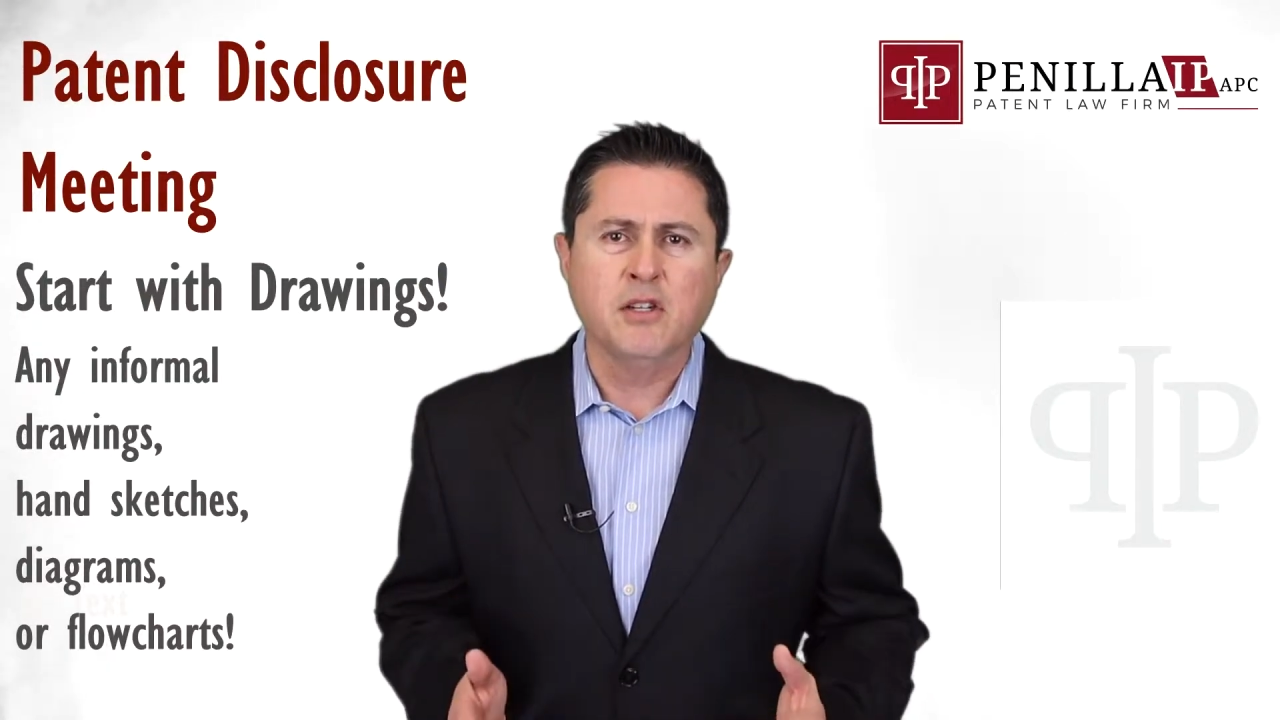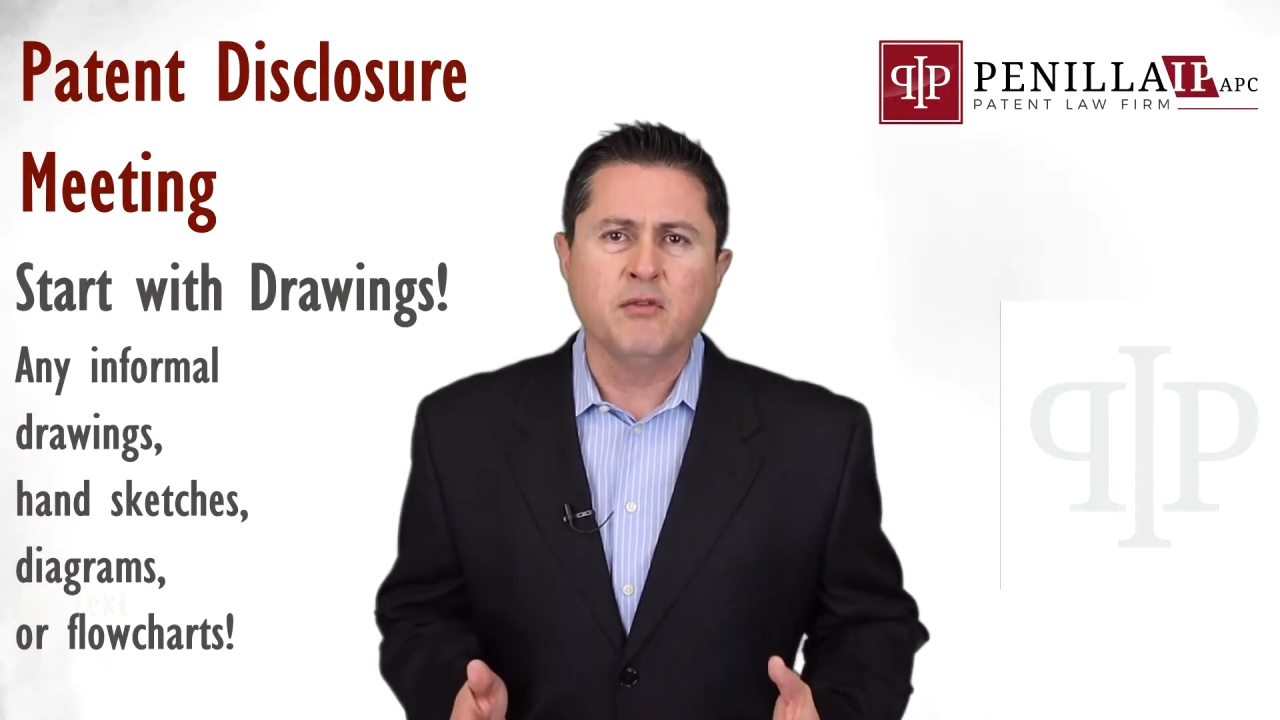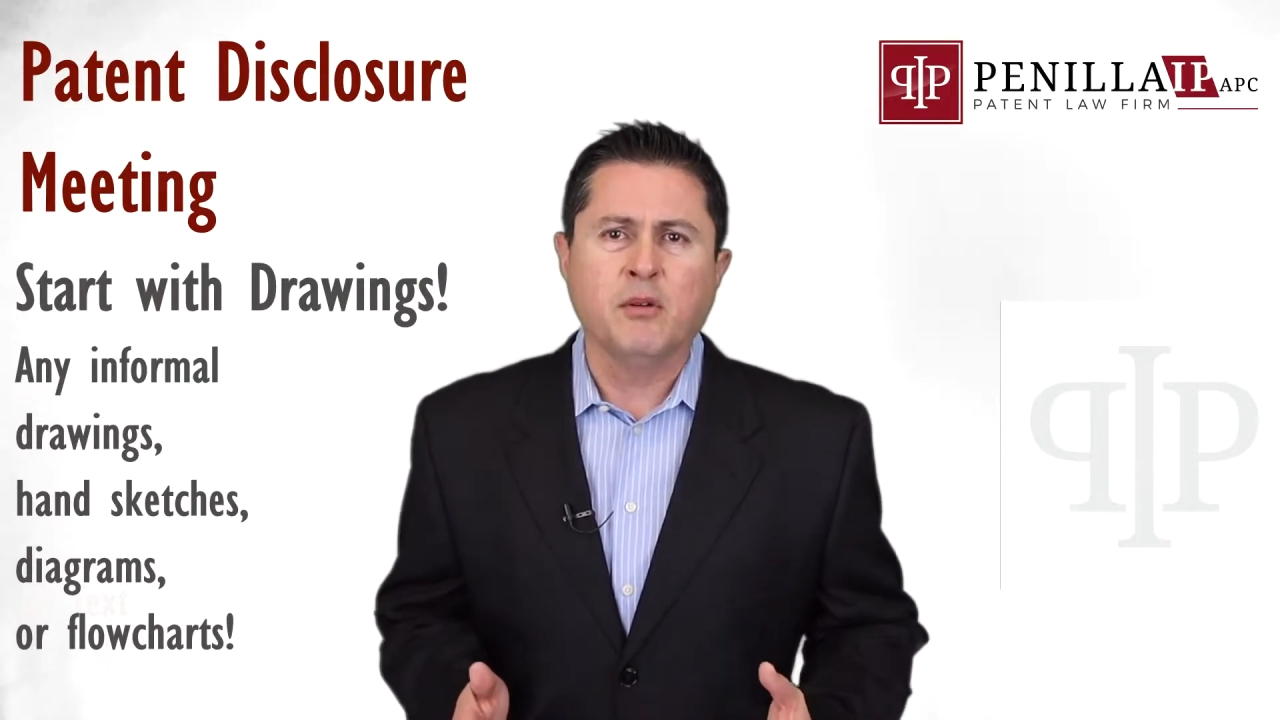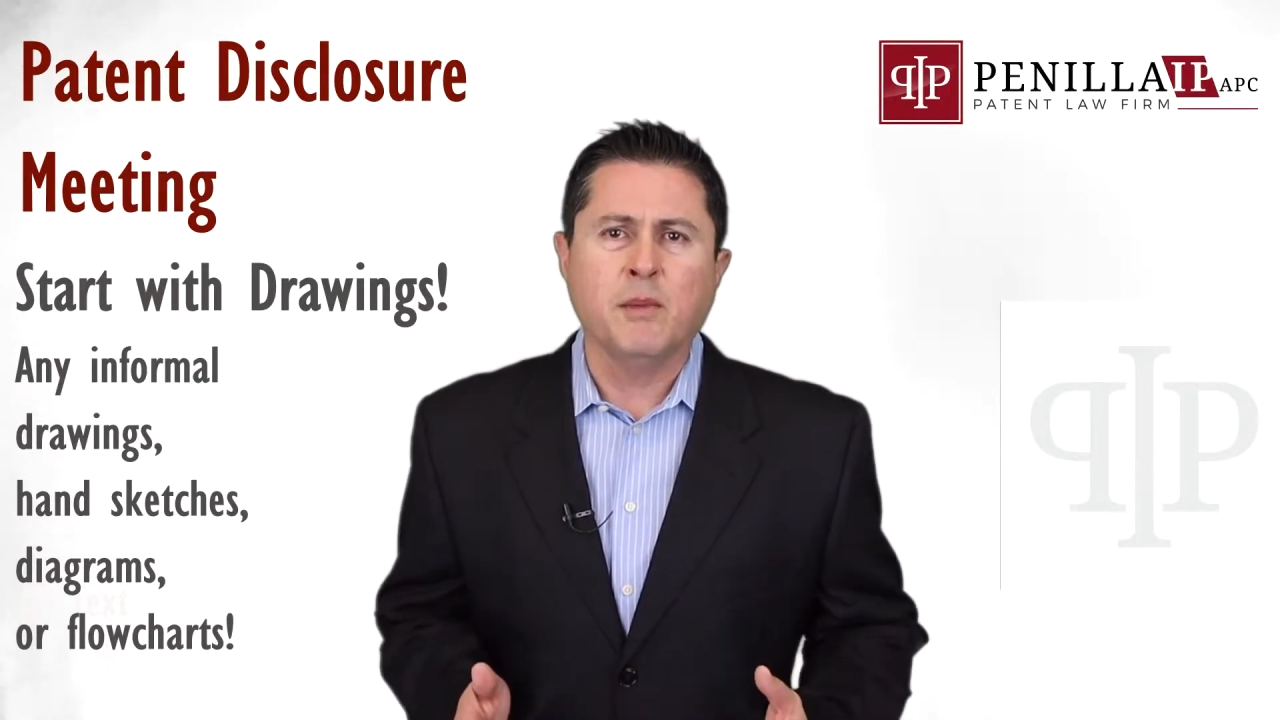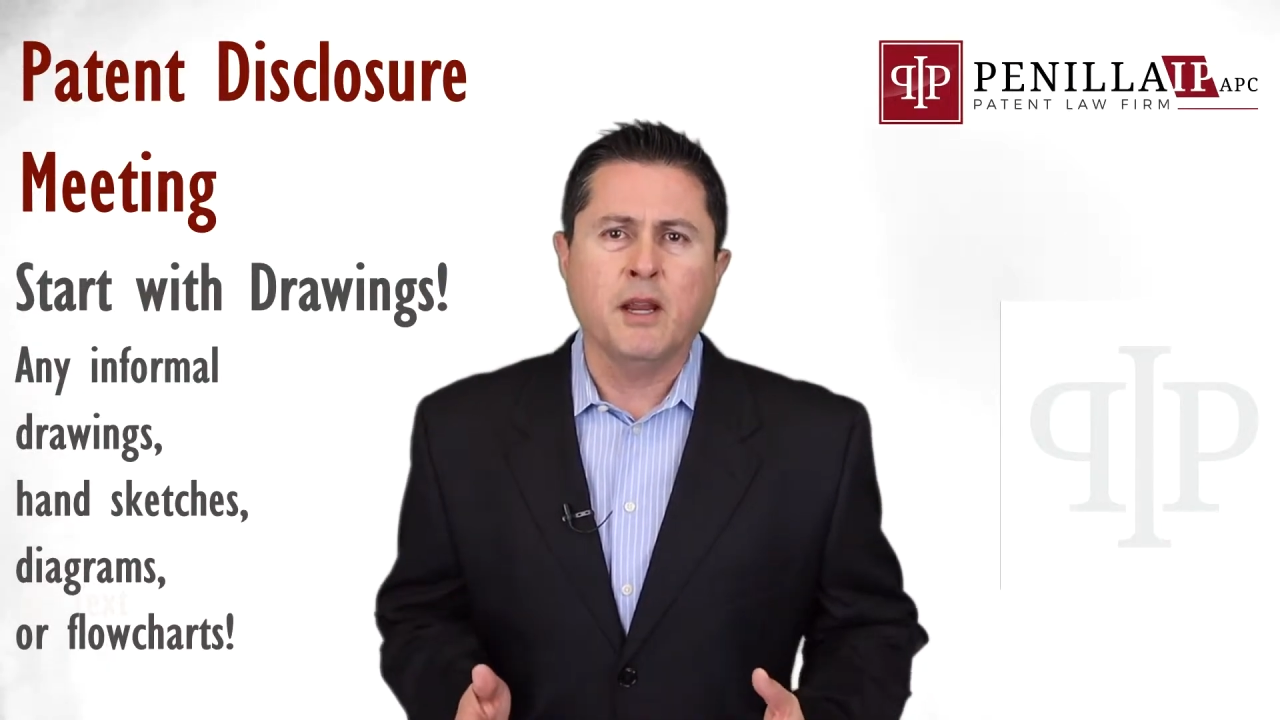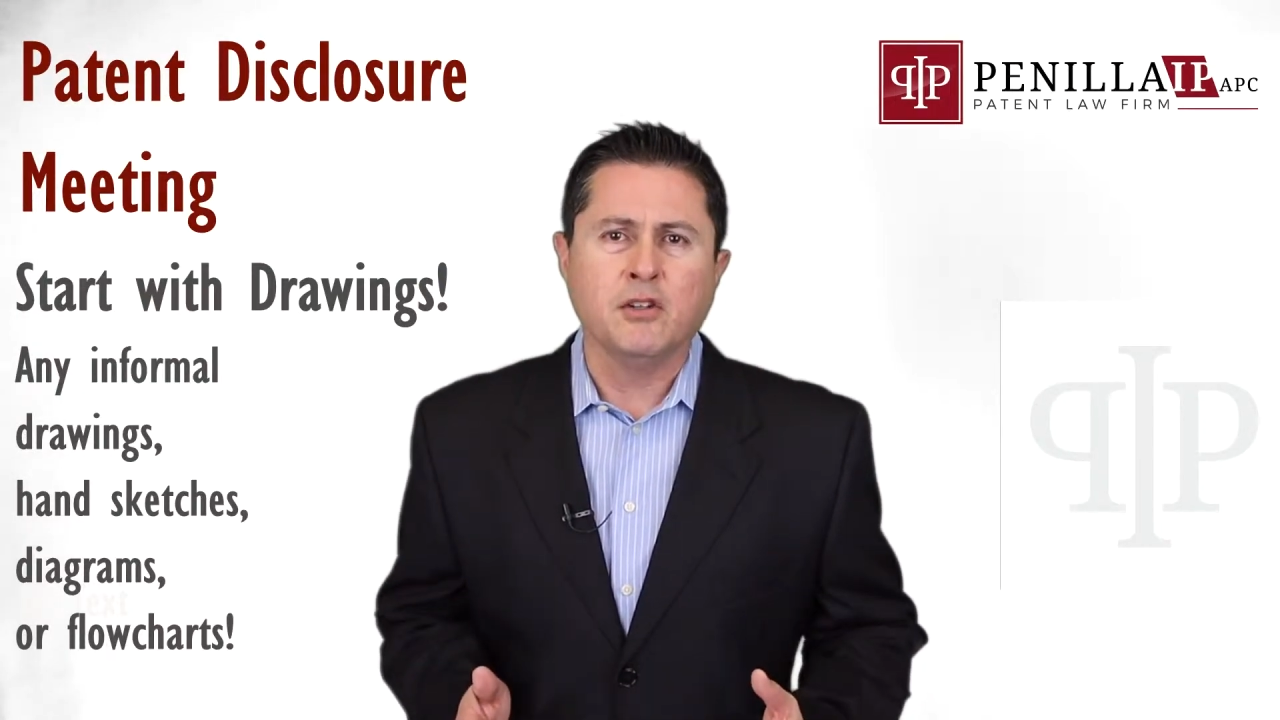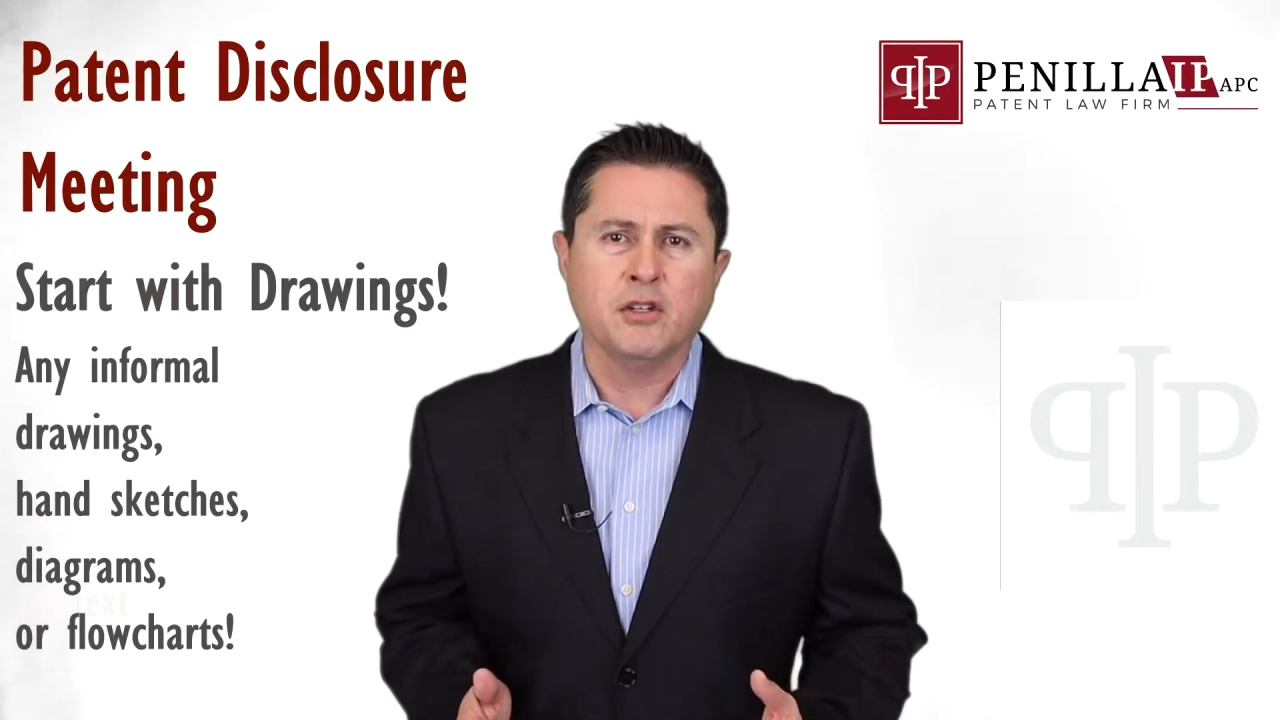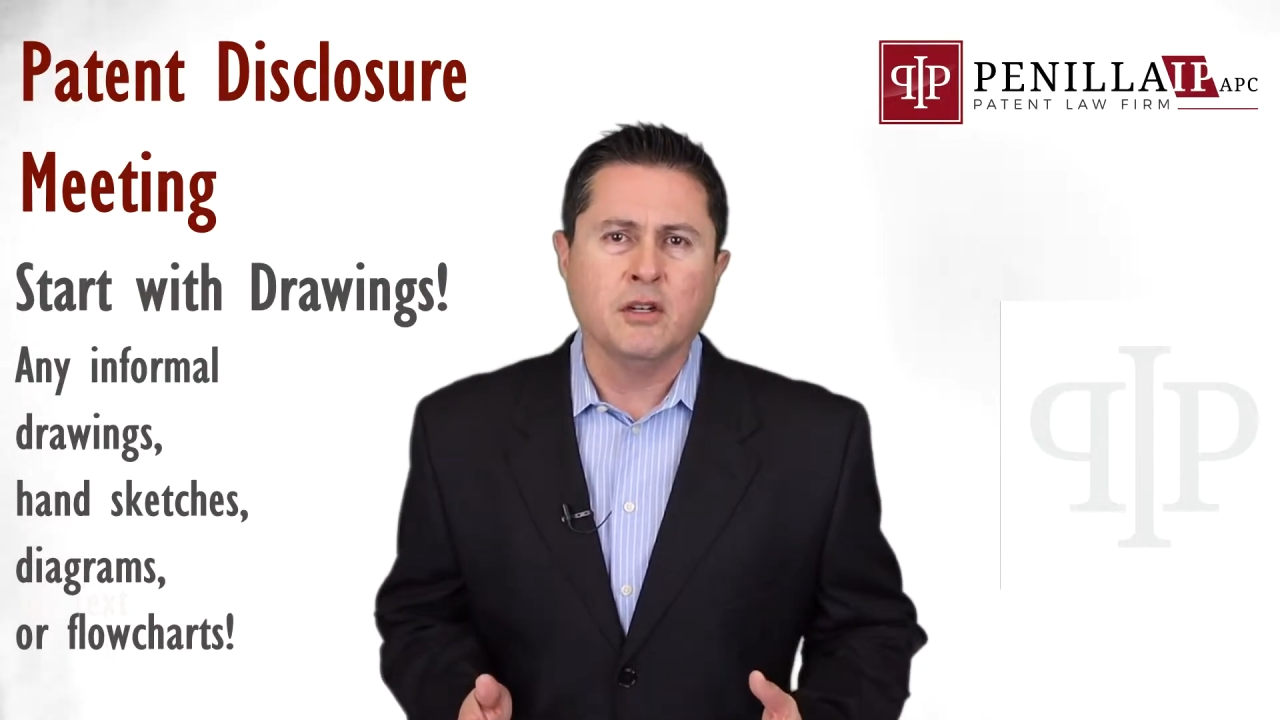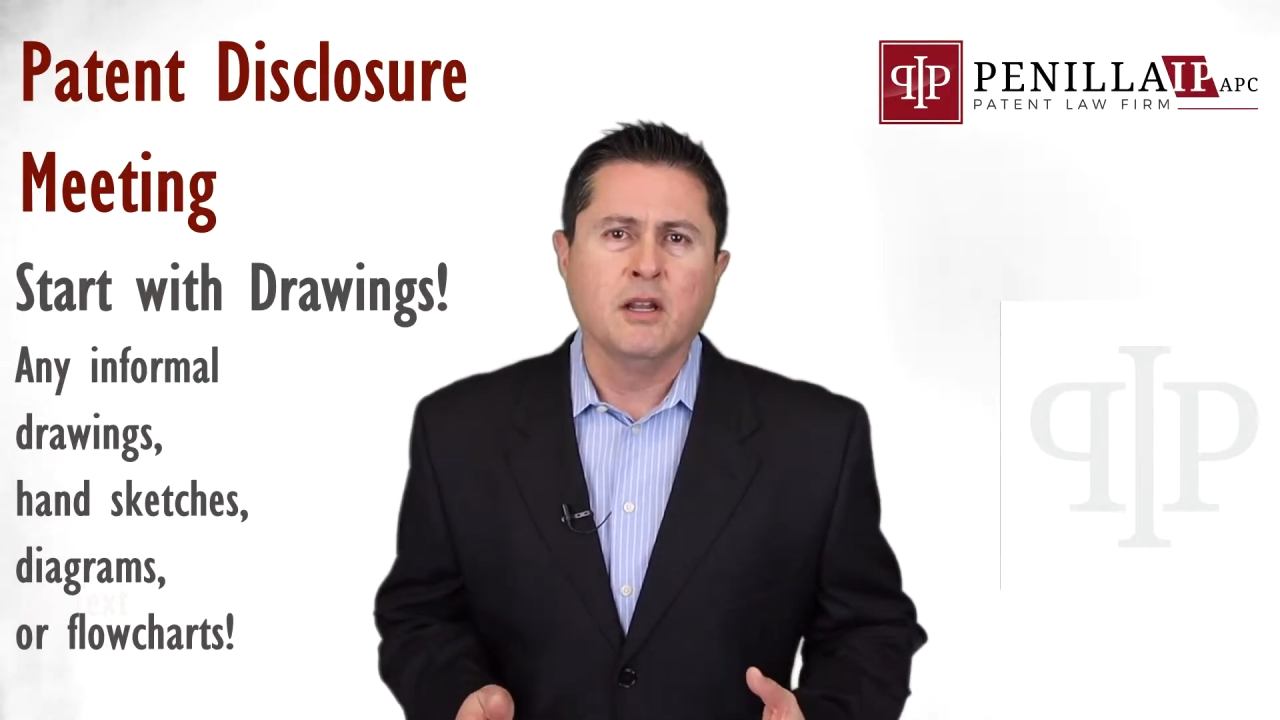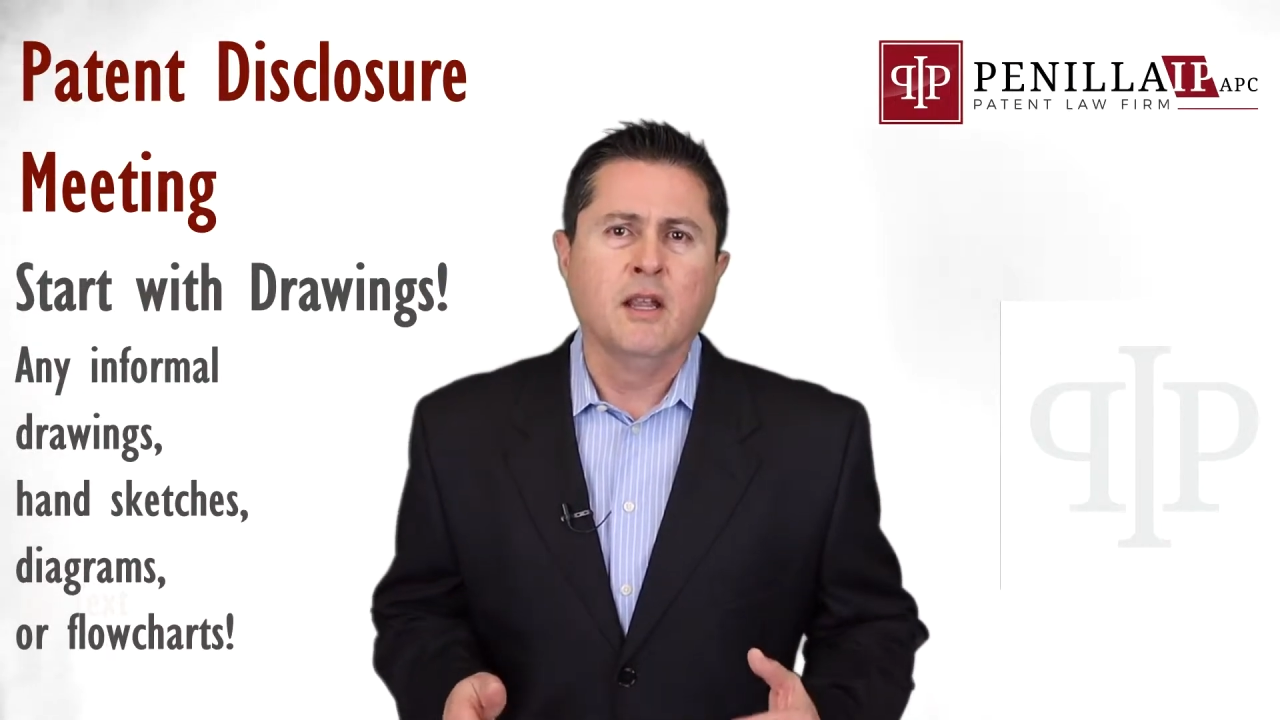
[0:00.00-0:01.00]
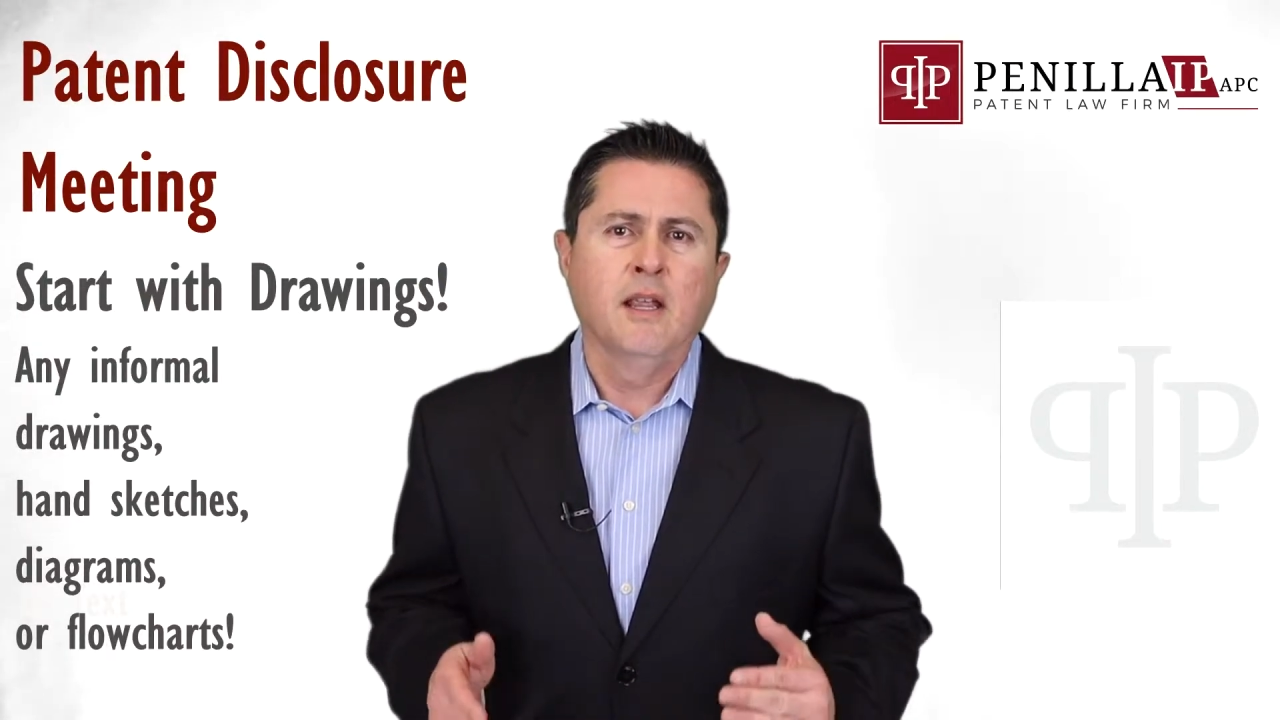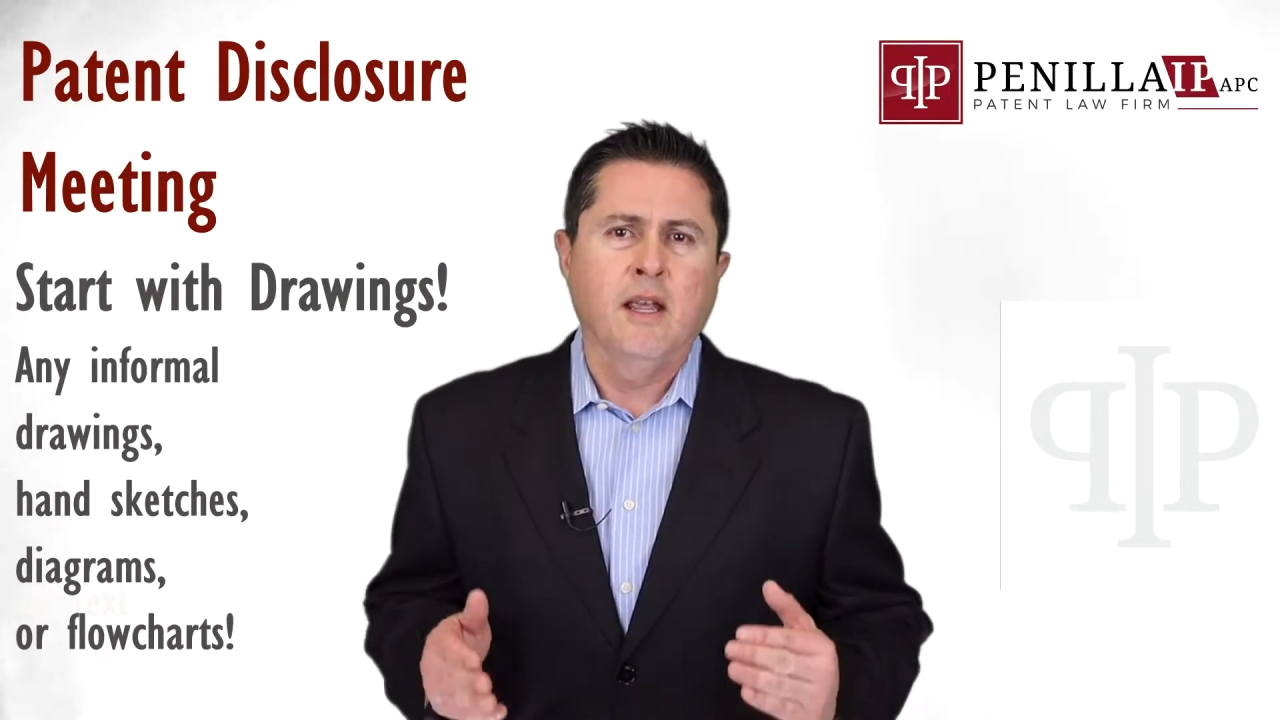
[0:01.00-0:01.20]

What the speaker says: information